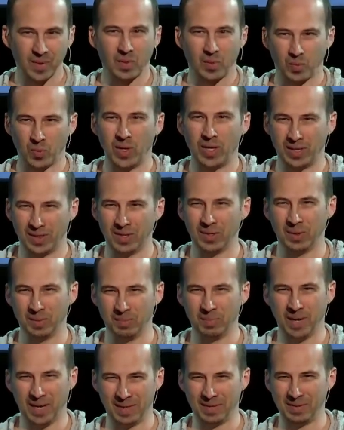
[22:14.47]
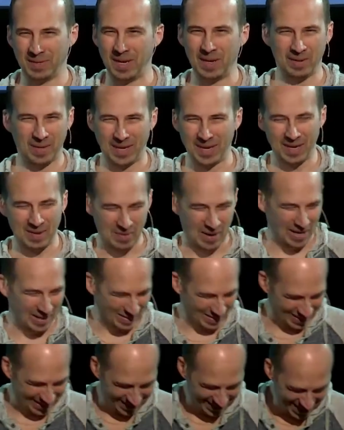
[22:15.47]
wee little man. Yeah, anyway.
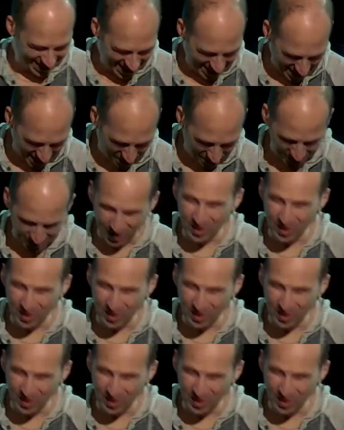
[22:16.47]
He was a